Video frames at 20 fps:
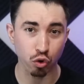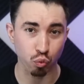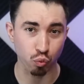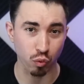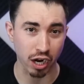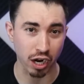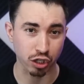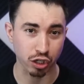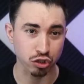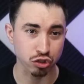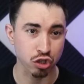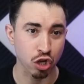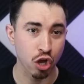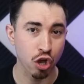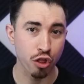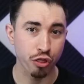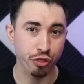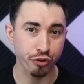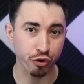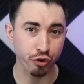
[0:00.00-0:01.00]
Rutgers
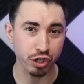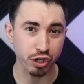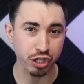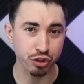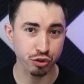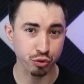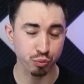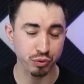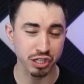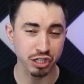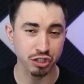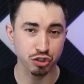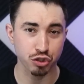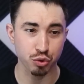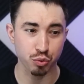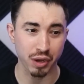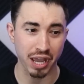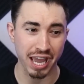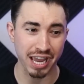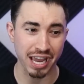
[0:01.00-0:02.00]

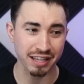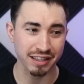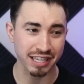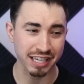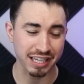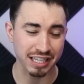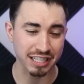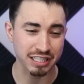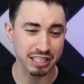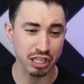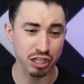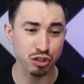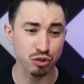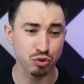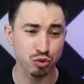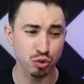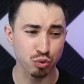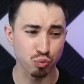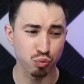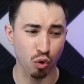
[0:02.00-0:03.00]
33-8. They continue
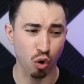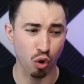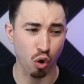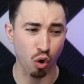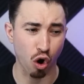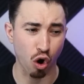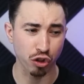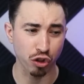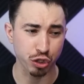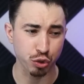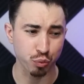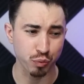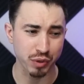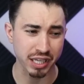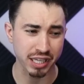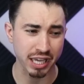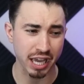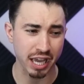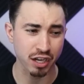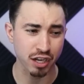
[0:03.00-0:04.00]
to roll on the
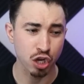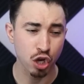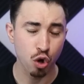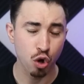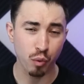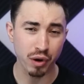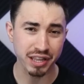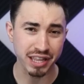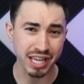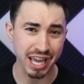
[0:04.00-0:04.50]
weekend with